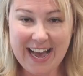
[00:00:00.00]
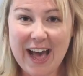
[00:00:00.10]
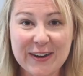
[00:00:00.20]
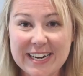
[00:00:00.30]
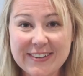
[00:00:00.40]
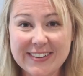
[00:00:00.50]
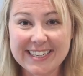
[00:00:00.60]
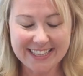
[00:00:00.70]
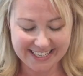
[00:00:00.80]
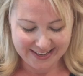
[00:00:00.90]
How could I
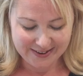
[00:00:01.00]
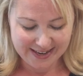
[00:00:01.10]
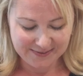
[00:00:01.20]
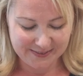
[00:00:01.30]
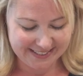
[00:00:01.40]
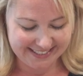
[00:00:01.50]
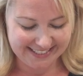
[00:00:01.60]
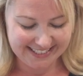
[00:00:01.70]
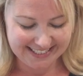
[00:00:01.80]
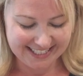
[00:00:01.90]
forget the
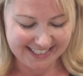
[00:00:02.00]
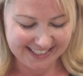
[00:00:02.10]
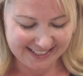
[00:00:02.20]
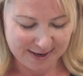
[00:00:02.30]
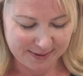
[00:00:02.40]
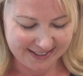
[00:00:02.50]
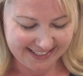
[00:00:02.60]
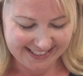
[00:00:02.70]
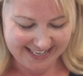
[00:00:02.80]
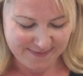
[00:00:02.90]
cucumbers? It's such a summer
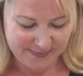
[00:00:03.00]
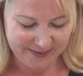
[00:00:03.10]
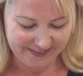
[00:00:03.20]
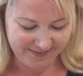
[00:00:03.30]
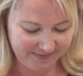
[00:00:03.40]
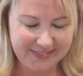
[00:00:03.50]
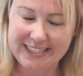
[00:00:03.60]
staple.